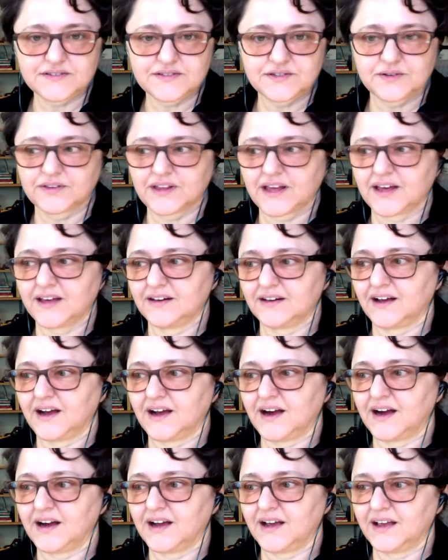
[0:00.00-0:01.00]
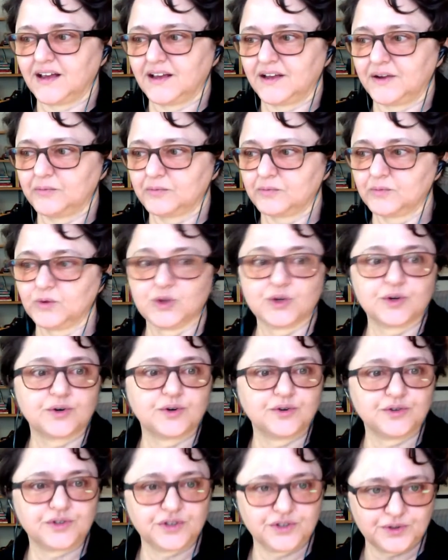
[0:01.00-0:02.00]
so that I
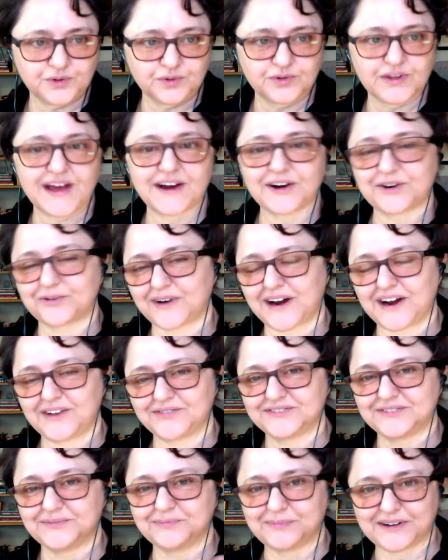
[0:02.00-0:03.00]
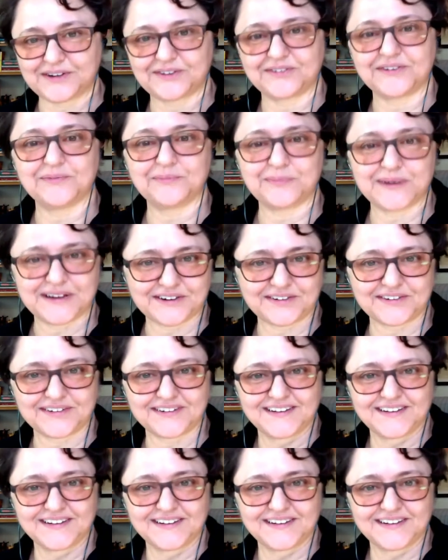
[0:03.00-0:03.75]
learn to do that craft better and better.